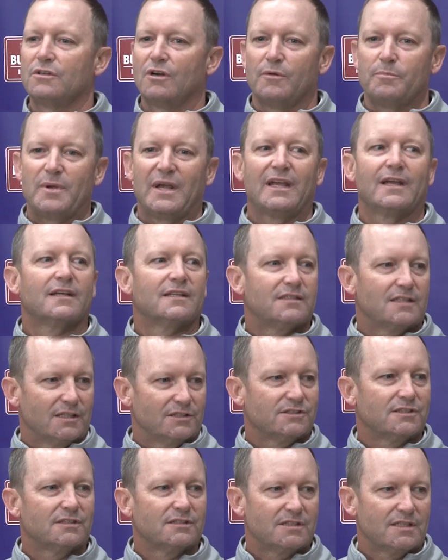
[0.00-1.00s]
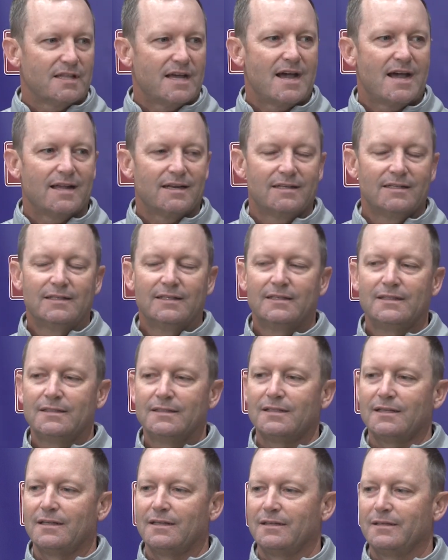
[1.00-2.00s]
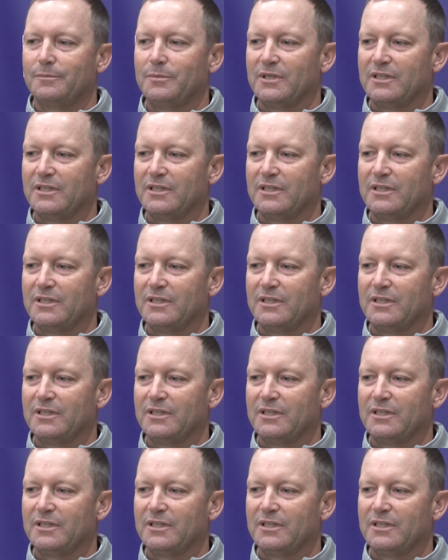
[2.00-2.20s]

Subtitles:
are paying attention to that